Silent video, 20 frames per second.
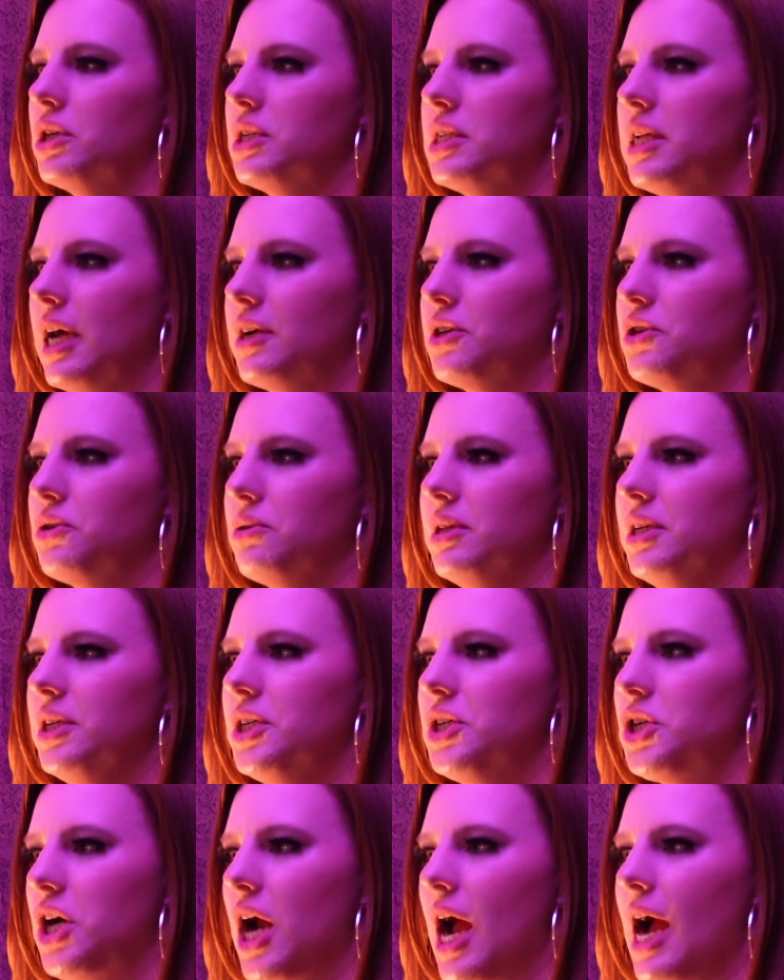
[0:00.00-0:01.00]
sexually
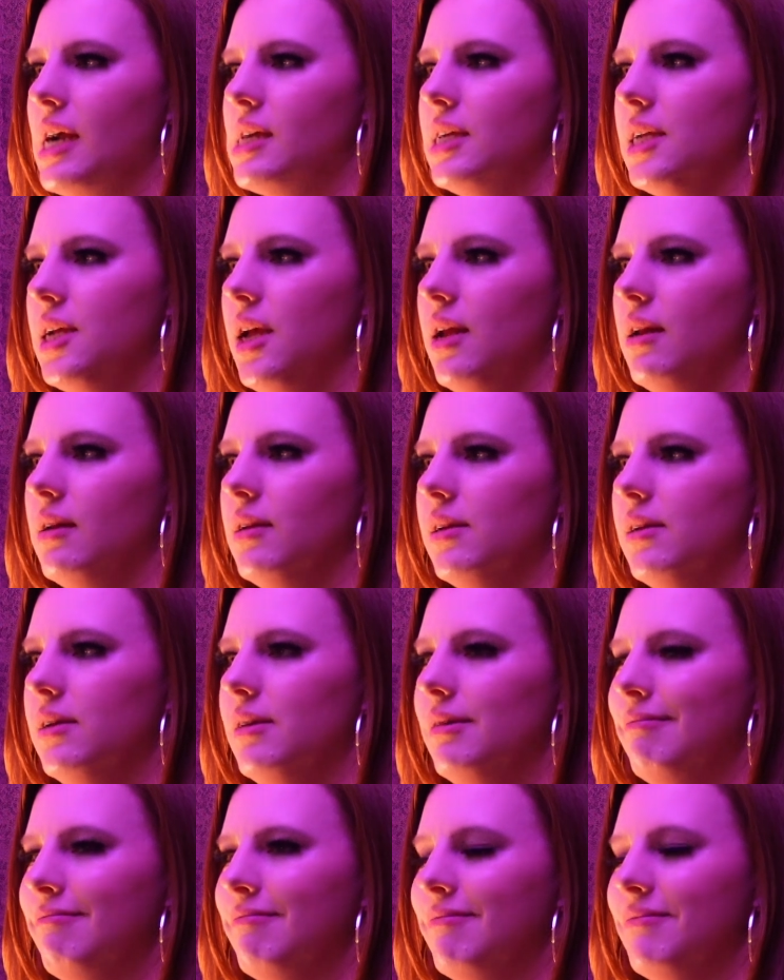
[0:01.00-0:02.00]
attracted.
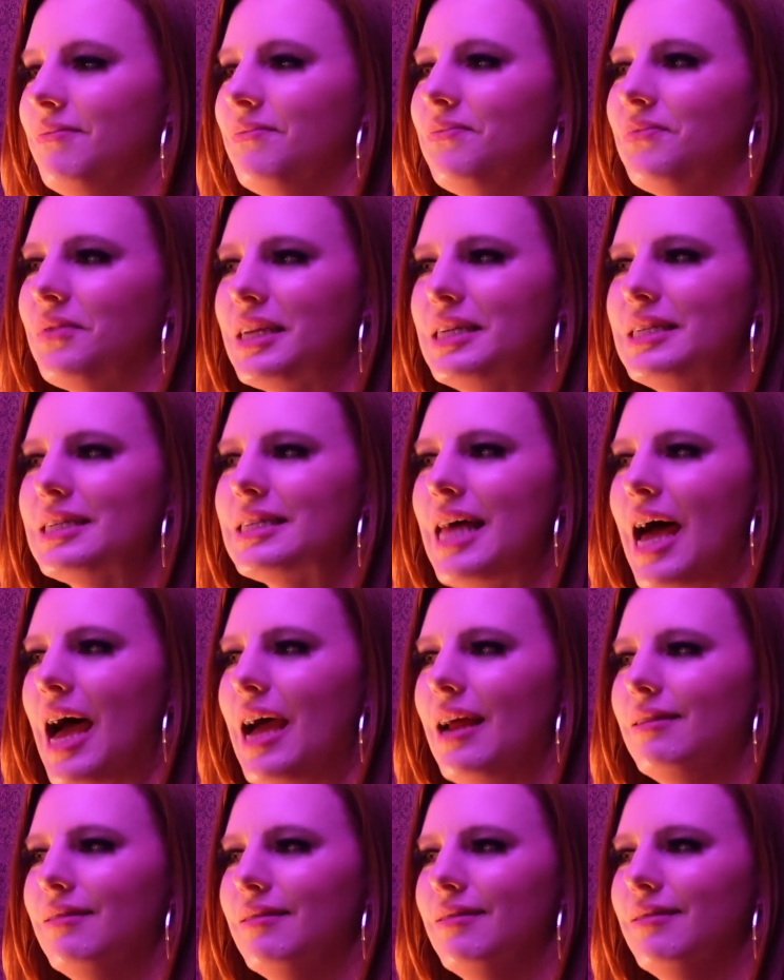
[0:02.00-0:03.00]
Is
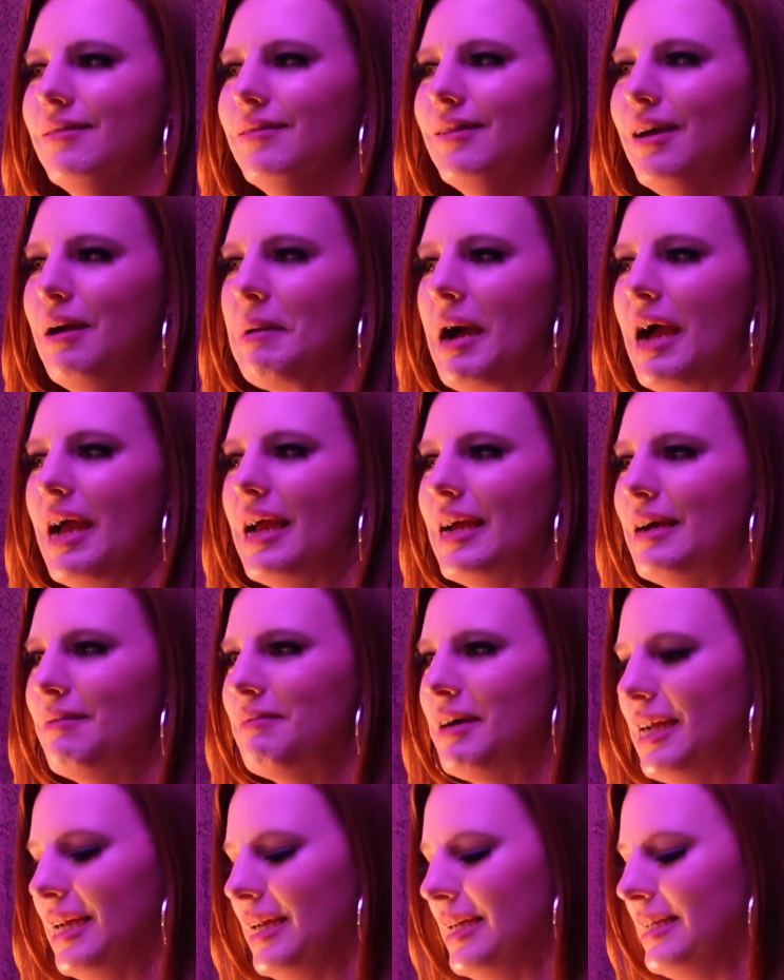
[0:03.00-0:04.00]
that, am
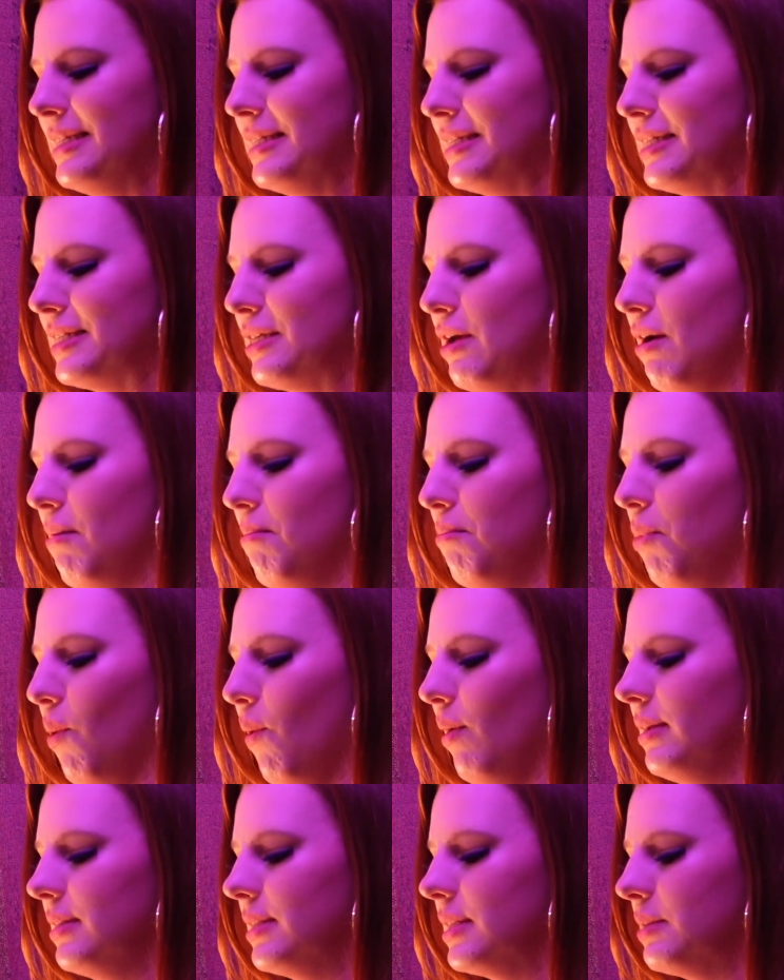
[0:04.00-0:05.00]
I hitting some
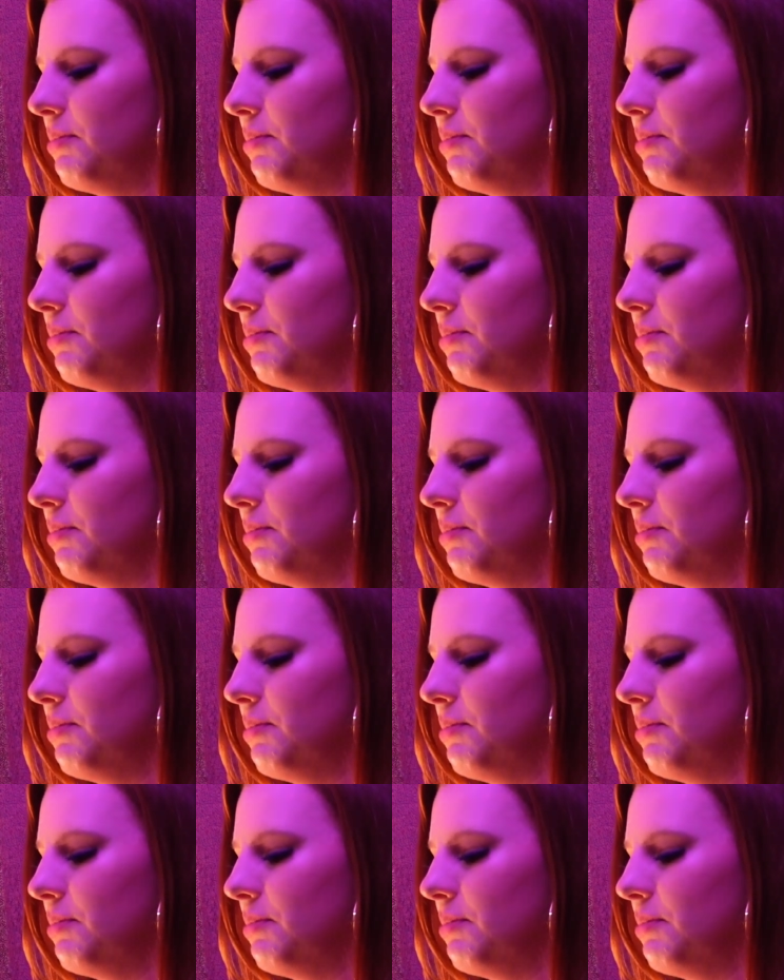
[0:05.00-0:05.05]
points